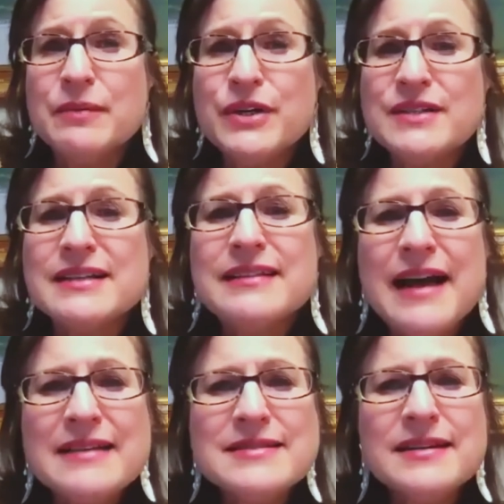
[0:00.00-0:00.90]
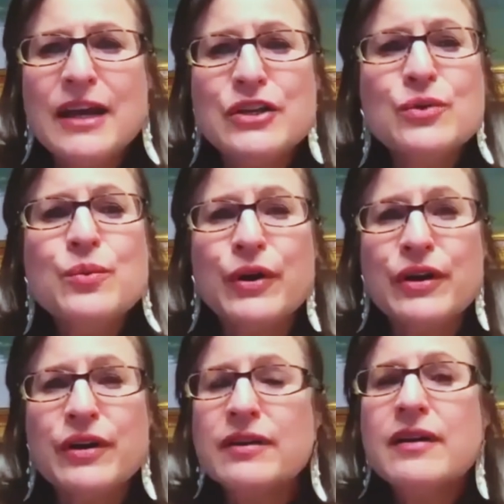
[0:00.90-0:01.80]
brings a classic and new
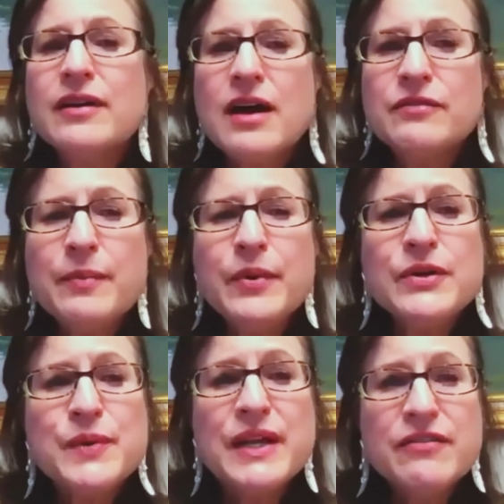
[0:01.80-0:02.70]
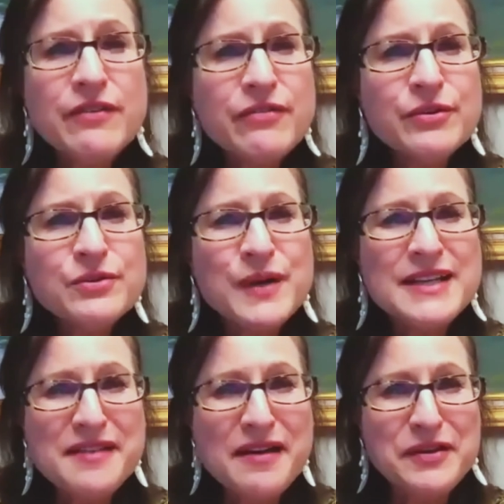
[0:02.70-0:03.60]
work on February 25th through
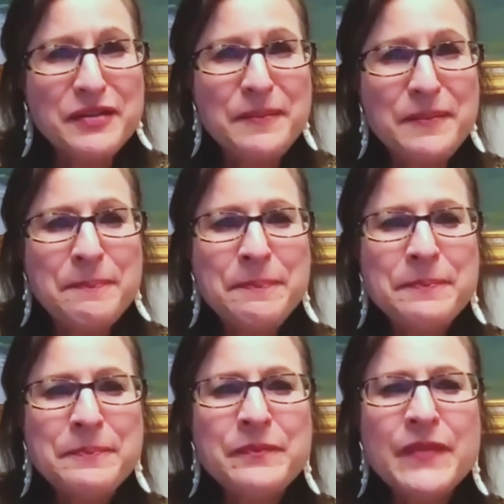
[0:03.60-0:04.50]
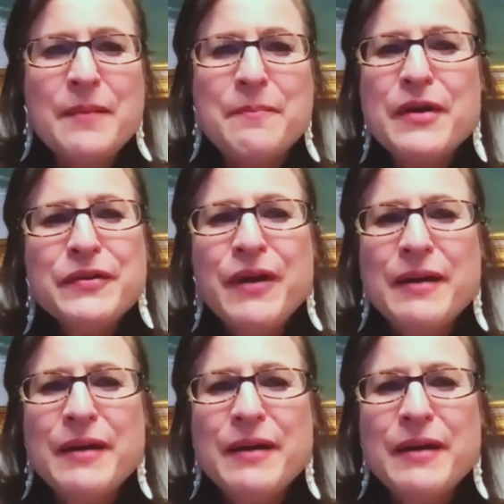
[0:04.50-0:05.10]
27th. Martha Graham